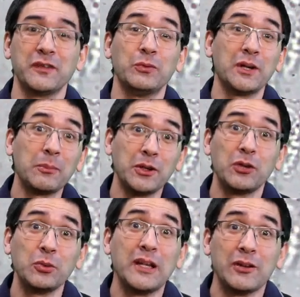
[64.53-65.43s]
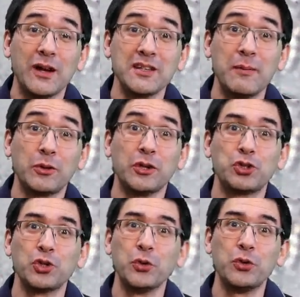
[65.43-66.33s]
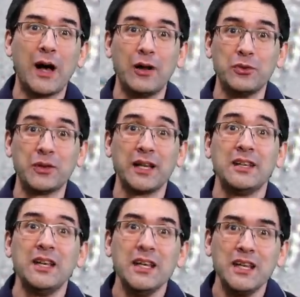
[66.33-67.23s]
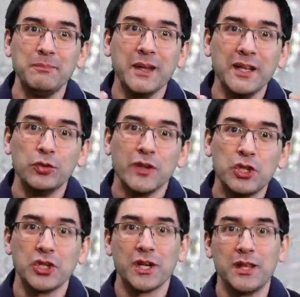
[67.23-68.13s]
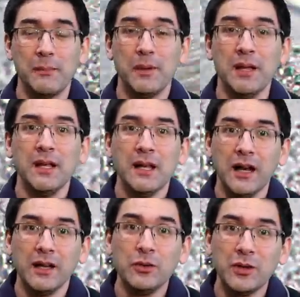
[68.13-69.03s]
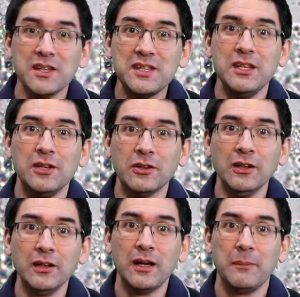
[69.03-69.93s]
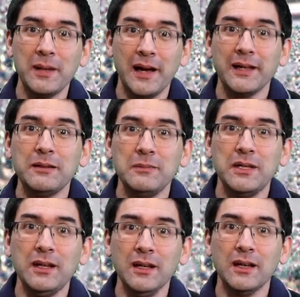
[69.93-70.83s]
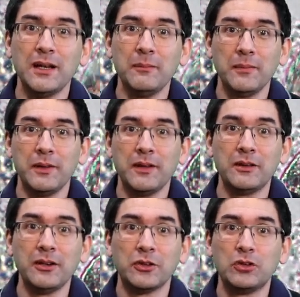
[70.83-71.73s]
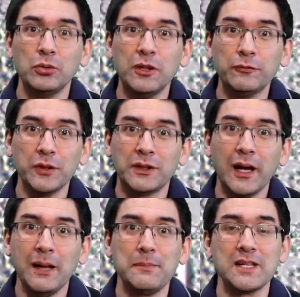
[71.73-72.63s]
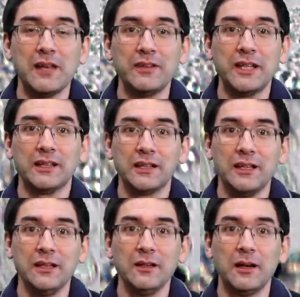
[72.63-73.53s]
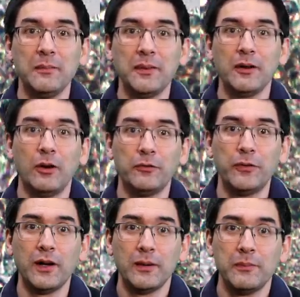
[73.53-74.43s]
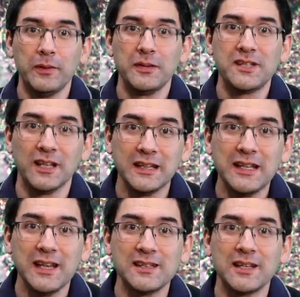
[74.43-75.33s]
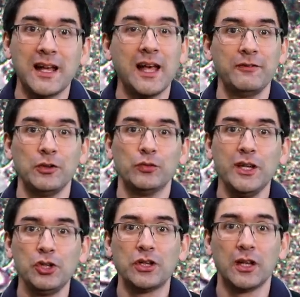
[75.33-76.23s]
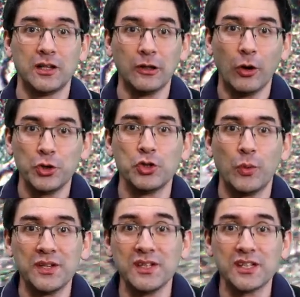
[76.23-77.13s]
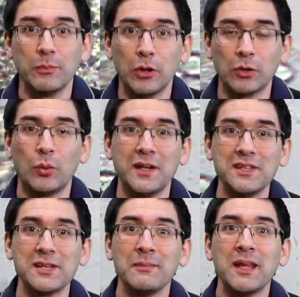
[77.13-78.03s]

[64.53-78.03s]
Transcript: And what I'm going to do later is I'm going to show you how you can en enrich them. You can see here uh, behind me um, that there are two different types, evidently, um, of uh, ciliates that I have enriched, the larger ones and smaller ones.